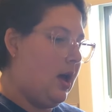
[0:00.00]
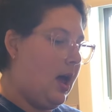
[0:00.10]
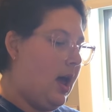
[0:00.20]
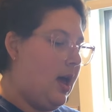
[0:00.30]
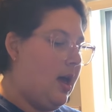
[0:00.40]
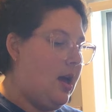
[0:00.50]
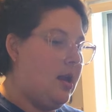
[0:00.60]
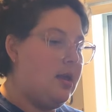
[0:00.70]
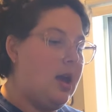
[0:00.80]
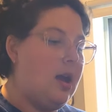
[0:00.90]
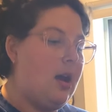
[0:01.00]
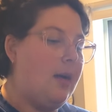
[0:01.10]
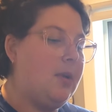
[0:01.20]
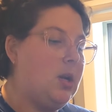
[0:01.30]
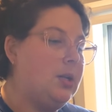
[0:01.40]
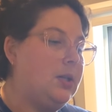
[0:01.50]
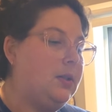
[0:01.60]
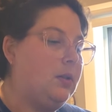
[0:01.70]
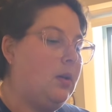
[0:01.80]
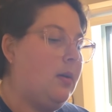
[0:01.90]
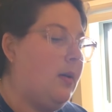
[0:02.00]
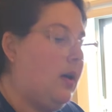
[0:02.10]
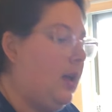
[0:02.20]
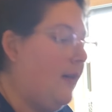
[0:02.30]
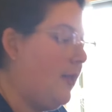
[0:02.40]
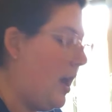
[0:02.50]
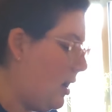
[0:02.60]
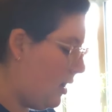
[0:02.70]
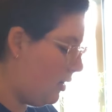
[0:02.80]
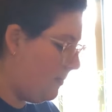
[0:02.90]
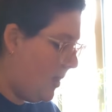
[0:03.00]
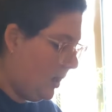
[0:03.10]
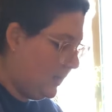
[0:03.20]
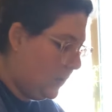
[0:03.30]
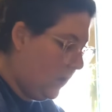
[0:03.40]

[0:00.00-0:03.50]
And then I'm gonna just give that another mix to